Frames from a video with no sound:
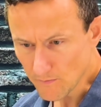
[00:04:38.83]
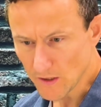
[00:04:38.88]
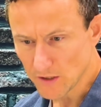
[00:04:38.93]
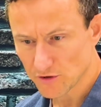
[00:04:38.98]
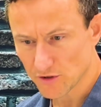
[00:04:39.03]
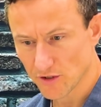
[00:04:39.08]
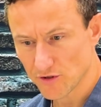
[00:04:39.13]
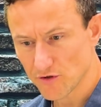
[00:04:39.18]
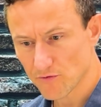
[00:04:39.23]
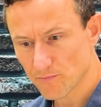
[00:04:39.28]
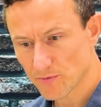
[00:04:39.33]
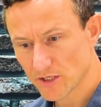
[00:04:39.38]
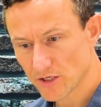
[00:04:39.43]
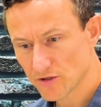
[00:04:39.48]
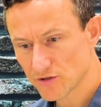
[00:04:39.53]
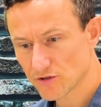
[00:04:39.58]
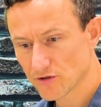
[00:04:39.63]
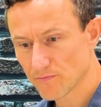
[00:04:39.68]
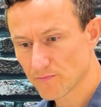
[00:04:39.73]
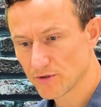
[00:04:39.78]
So
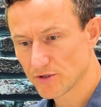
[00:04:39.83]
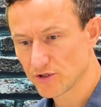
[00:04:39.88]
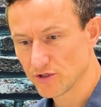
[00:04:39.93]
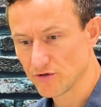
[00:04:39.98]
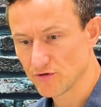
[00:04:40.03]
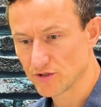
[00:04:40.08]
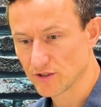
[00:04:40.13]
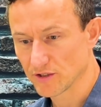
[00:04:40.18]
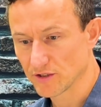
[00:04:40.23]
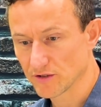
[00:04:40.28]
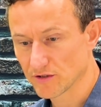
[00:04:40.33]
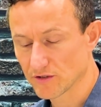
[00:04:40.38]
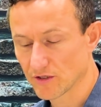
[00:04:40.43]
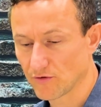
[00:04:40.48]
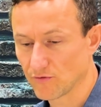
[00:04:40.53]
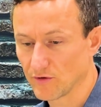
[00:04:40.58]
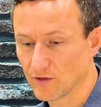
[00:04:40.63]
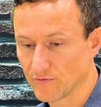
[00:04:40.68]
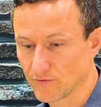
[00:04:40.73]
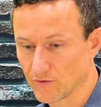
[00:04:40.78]
because you're producing a
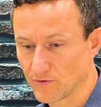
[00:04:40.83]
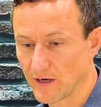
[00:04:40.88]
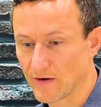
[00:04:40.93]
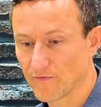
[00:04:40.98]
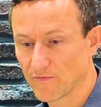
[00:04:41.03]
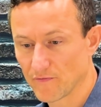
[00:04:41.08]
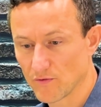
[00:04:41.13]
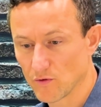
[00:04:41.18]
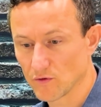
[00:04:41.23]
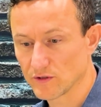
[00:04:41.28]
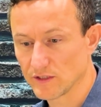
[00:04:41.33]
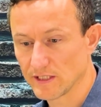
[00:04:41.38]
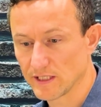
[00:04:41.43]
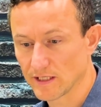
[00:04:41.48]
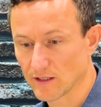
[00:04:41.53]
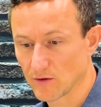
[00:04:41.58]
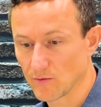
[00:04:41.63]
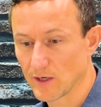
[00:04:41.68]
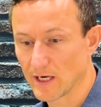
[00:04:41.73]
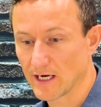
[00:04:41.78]
total of around 40
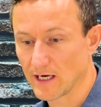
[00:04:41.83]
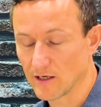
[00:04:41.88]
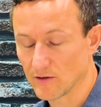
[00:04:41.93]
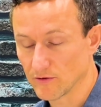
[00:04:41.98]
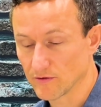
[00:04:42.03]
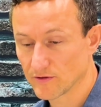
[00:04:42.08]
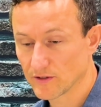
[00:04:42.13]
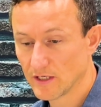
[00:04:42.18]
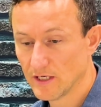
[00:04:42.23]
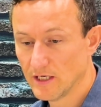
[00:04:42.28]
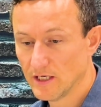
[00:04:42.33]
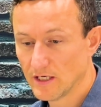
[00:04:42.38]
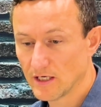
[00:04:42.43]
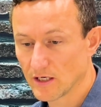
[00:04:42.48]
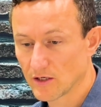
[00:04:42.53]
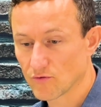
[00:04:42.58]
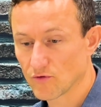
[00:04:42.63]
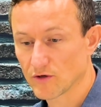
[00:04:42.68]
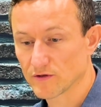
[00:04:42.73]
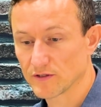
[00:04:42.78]
kilowatt hours
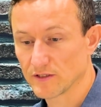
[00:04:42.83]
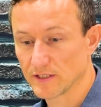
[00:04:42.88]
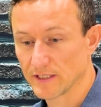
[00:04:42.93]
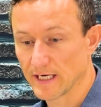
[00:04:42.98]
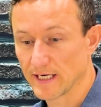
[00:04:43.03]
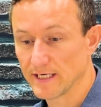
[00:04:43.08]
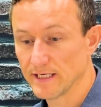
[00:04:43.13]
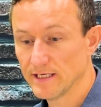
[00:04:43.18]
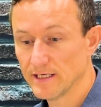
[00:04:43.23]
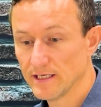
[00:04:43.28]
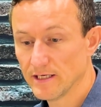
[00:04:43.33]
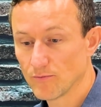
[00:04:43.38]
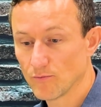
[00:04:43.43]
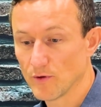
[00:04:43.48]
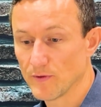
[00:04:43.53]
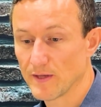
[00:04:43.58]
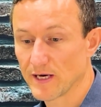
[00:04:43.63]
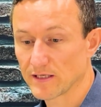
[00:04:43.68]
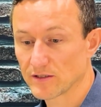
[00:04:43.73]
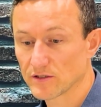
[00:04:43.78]
across a day
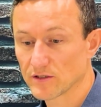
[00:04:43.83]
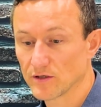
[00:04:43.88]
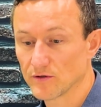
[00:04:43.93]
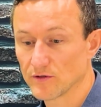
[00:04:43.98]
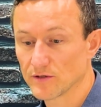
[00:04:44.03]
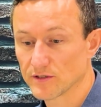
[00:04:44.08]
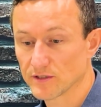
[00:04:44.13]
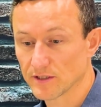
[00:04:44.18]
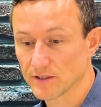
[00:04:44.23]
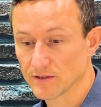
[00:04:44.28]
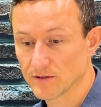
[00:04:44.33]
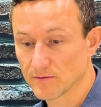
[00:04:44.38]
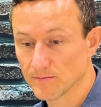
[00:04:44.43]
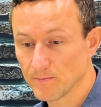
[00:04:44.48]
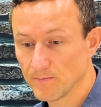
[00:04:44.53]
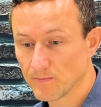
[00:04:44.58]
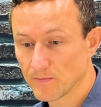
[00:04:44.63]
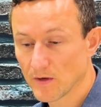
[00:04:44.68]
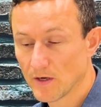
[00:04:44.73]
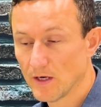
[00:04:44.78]
with that solar
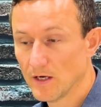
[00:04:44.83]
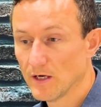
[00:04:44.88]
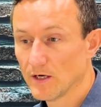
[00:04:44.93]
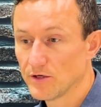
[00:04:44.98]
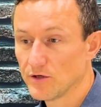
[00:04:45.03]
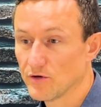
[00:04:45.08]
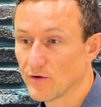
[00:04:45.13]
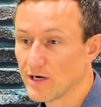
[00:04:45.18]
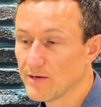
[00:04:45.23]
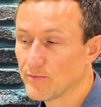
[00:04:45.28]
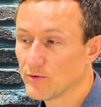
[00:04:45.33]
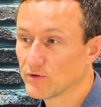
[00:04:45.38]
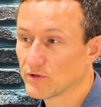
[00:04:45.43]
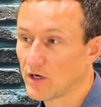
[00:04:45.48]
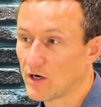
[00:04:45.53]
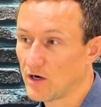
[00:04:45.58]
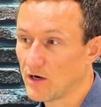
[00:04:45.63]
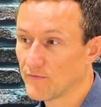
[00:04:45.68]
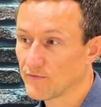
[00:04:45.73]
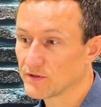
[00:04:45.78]
system, you're able
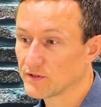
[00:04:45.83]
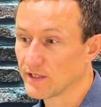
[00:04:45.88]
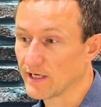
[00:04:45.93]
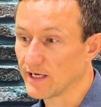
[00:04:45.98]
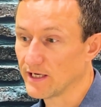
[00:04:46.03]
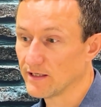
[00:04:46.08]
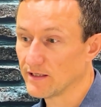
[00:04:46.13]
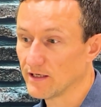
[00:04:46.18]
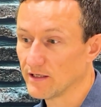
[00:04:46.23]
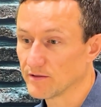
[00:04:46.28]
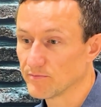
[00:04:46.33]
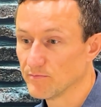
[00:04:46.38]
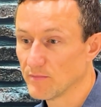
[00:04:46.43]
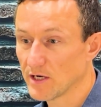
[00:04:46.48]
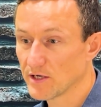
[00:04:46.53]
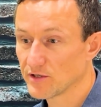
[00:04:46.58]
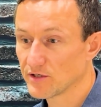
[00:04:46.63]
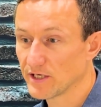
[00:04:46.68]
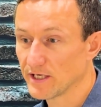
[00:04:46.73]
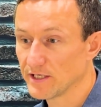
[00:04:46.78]
to offset as
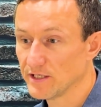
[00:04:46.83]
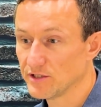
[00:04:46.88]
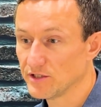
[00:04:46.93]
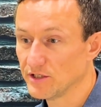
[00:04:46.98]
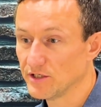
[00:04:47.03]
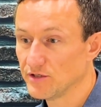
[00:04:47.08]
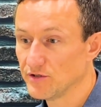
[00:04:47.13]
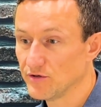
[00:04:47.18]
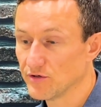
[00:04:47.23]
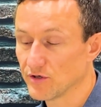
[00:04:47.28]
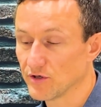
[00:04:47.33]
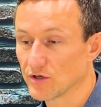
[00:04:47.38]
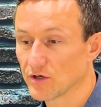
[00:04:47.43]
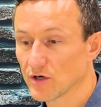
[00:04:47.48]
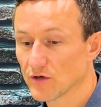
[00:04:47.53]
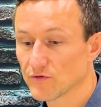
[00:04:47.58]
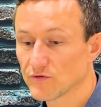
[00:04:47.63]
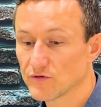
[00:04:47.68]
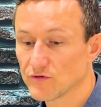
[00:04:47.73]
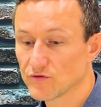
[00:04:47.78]
much energy as you can
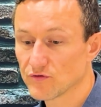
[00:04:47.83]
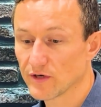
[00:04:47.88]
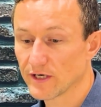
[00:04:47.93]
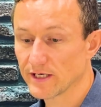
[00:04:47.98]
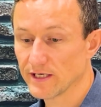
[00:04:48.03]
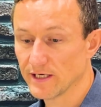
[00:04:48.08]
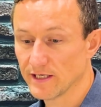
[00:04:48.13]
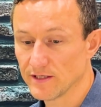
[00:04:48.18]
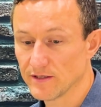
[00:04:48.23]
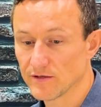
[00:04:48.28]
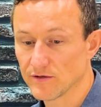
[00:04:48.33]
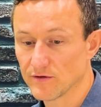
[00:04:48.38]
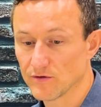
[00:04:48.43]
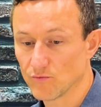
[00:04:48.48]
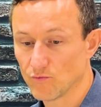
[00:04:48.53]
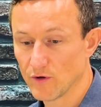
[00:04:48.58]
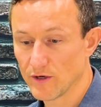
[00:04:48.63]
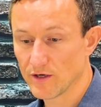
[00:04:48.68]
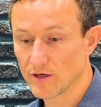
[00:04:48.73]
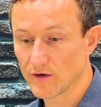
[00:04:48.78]
concentrate into the
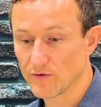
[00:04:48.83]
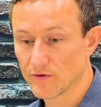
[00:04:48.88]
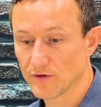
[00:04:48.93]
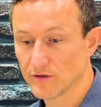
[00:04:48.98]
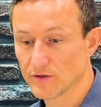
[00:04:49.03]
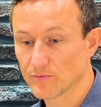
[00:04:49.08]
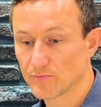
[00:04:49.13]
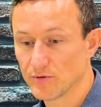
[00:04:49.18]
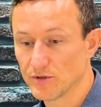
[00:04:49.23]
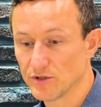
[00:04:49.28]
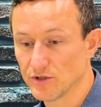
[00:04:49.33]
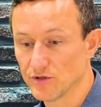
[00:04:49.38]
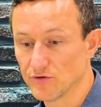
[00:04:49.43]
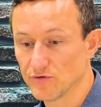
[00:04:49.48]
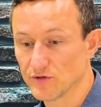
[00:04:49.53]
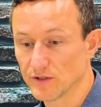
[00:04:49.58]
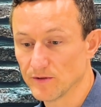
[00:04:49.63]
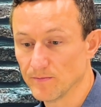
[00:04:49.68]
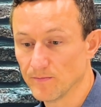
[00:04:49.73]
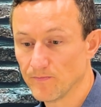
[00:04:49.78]
window that it's
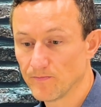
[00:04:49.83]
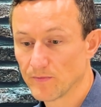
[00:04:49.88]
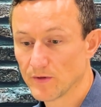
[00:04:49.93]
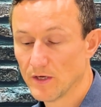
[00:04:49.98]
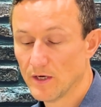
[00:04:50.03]
producing.